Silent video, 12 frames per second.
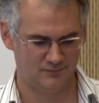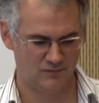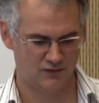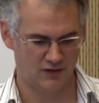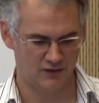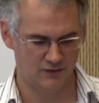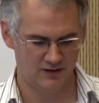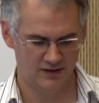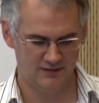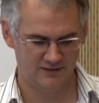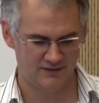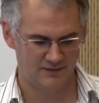So I do
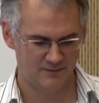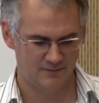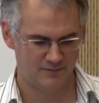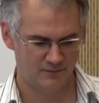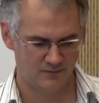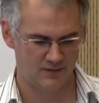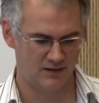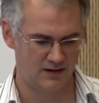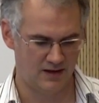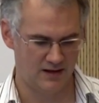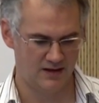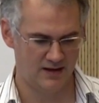this,
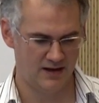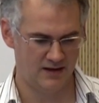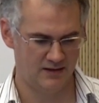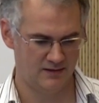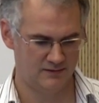and then